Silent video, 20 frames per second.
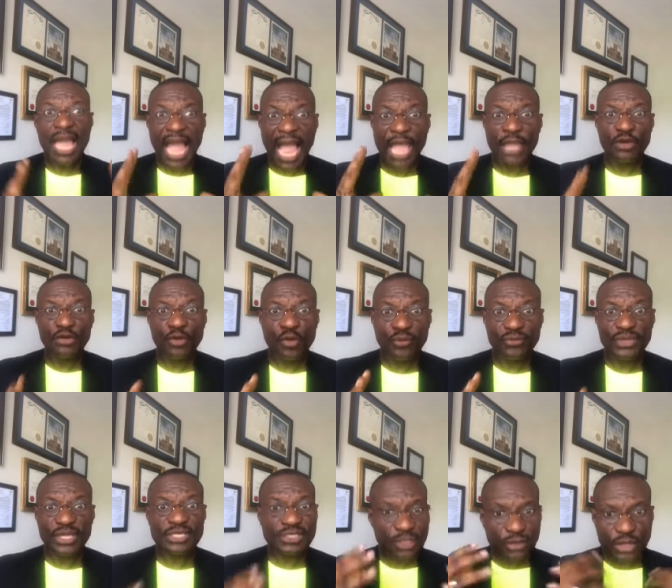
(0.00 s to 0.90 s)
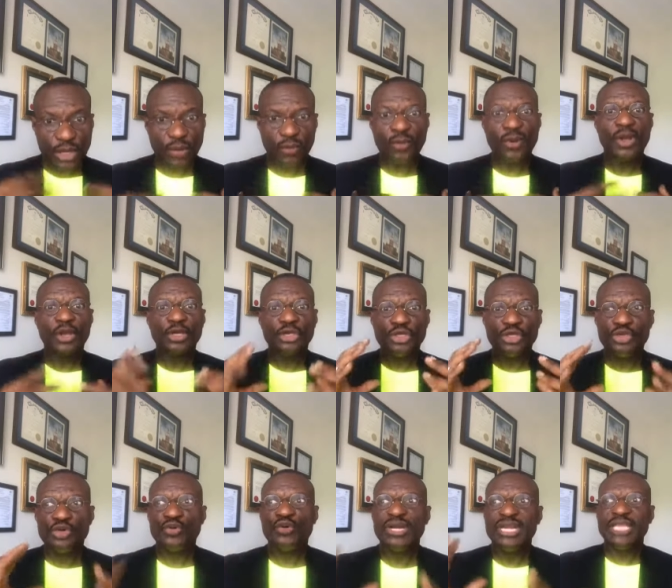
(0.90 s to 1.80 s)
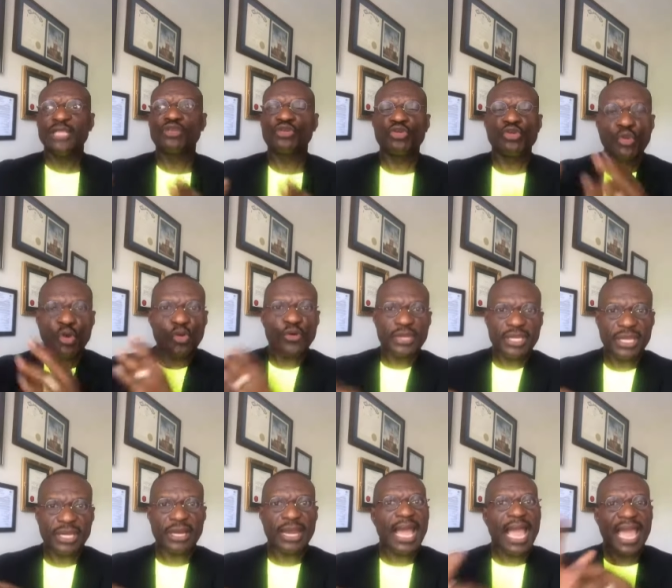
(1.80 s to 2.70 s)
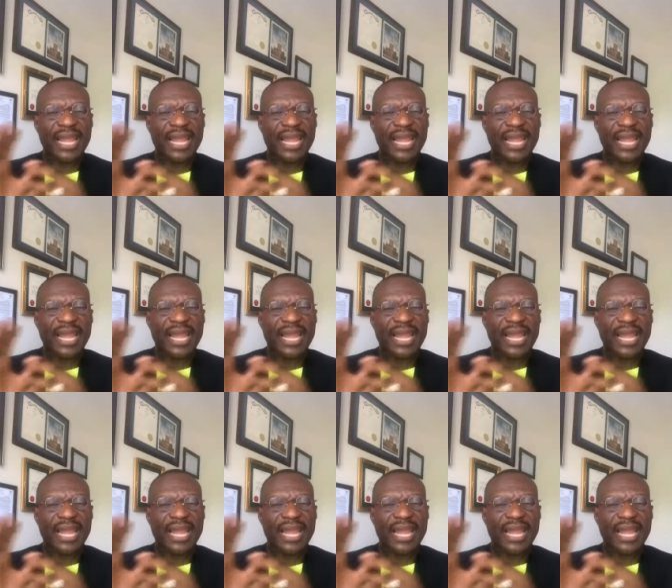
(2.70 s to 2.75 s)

I know this. No, you need to go here.